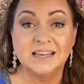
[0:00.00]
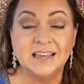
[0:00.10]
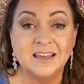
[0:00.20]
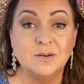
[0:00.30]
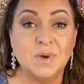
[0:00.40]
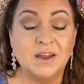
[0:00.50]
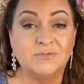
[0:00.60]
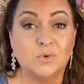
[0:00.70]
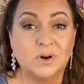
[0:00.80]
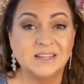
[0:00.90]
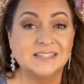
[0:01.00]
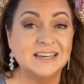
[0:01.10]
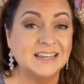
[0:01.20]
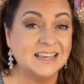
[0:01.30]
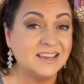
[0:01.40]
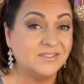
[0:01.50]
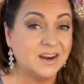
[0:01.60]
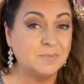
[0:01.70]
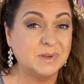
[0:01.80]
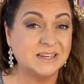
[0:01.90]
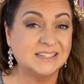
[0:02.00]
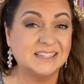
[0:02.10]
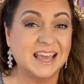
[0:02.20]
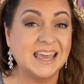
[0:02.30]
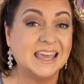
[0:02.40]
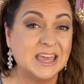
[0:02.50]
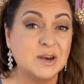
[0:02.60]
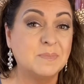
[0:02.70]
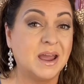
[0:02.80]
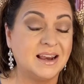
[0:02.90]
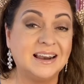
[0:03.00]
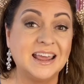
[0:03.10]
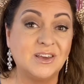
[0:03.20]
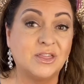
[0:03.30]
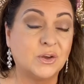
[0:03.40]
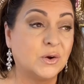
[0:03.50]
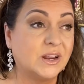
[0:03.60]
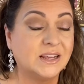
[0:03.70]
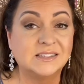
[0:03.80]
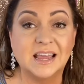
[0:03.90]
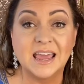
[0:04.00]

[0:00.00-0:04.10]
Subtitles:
in my 40s, and even I'm going to say in my late 30s.